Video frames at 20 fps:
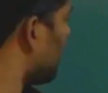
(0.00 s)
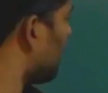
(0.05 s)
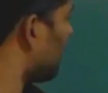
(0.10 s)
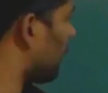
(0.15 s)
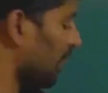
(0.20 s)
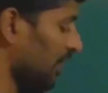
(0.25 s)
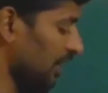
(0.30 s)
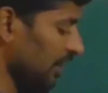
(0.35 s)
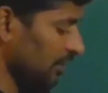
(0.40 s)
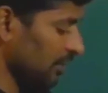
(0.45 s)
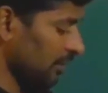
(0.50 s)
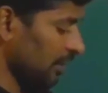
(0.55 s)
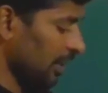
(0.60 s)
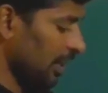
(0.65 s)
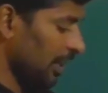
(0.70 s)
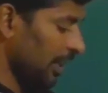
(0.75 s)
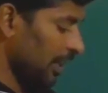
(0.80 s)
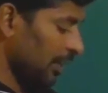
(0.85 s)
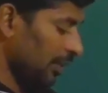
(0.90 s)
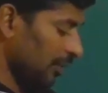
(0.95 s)
and what is
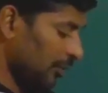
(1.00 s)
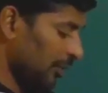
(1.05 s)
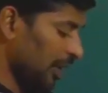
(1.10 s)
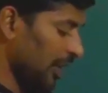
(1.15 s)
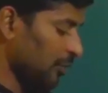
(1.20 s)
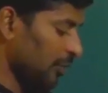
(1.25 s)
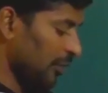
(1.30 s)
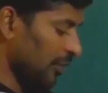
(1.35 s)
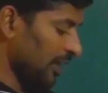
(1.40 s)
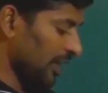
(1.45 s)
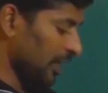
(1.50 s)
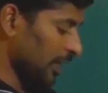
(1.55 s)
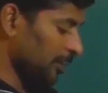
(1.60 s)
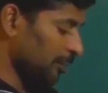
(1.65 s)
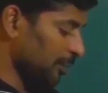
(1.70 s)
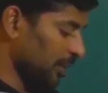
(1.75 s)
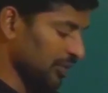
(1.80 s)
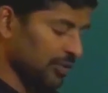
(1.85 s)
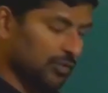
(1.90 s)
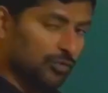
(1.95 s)
where we will
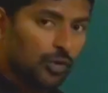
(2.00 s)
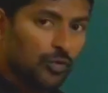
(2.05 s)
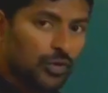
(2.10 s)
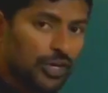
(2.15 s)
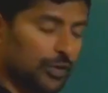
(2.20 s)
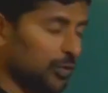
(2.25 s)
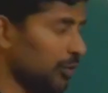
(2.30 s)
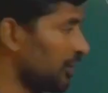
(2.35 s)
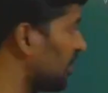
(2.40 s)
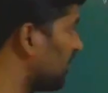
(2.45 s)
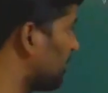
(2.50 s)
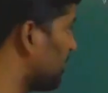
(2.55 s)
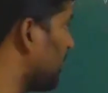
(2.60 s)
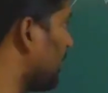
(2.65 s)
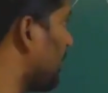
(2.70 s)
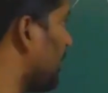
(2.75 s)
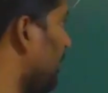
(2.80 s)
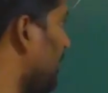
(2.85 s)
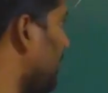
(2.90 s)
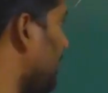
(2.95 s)
get first to overtone in
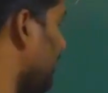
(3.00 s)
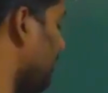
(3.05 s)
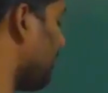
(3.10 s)
centimeter